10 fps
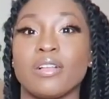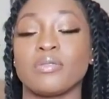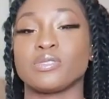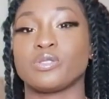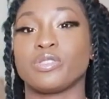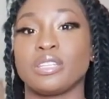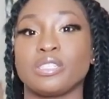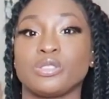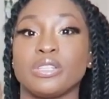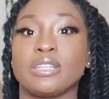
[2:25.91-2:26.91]
I was really
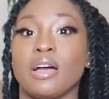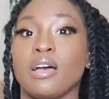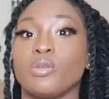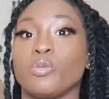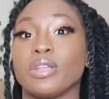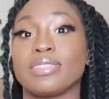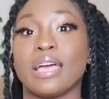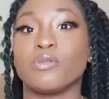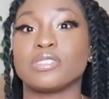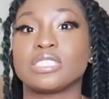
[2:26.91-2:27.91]
intrigued on what
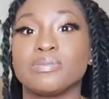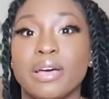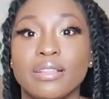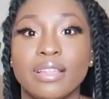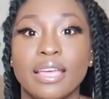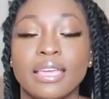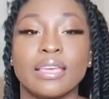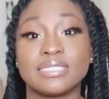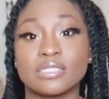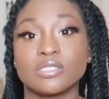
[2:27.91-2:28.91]
that would smell like. The
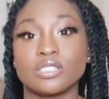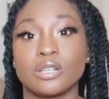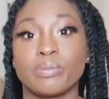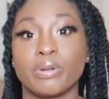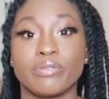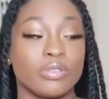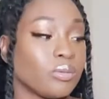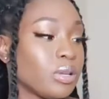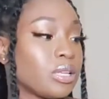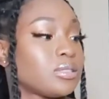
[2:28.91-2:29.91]
signature
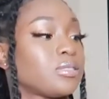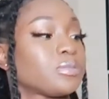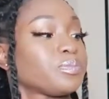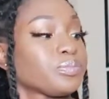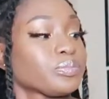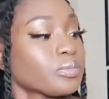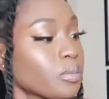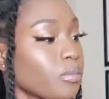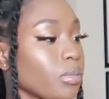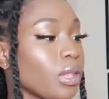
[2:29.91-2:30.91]
perfume is
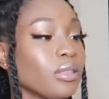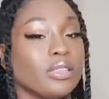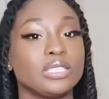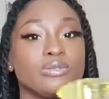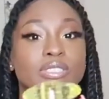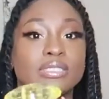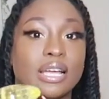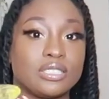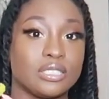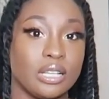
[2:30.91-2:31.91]
this
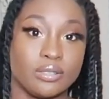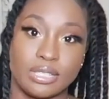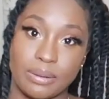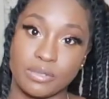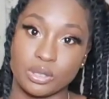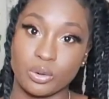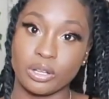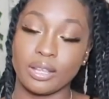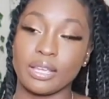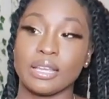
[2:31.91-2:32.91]
Versace Yellow Diamonds
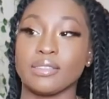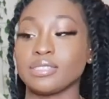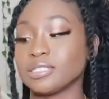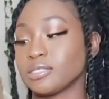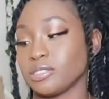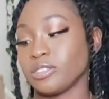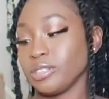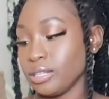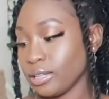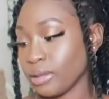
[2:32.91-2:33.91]
one. This is
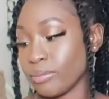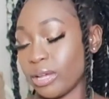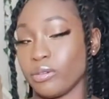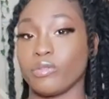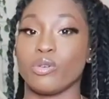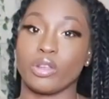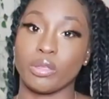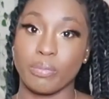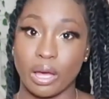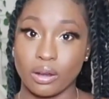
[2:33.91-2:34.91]
literally like my
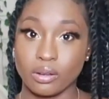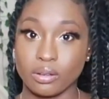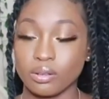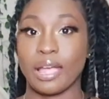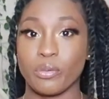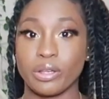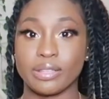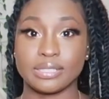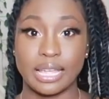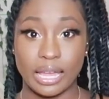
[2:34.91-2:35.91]
4th bottle. I wear
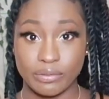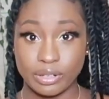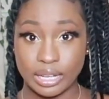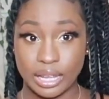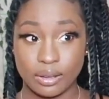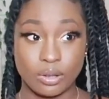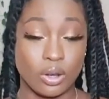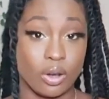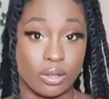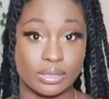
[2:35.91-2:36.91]
this every day,
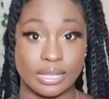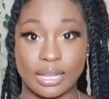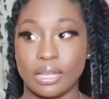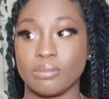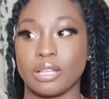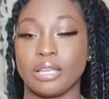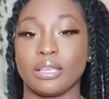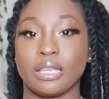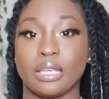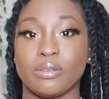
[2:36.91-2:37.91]
all the time. Like,
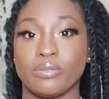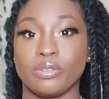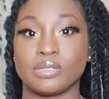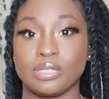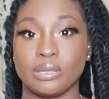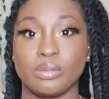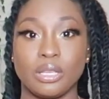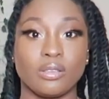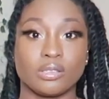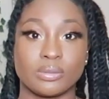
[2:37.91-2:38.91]
if you see
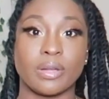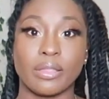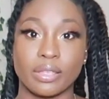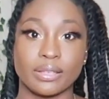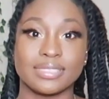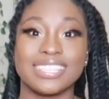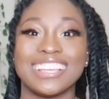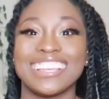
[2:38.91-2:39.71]
me, you smell this.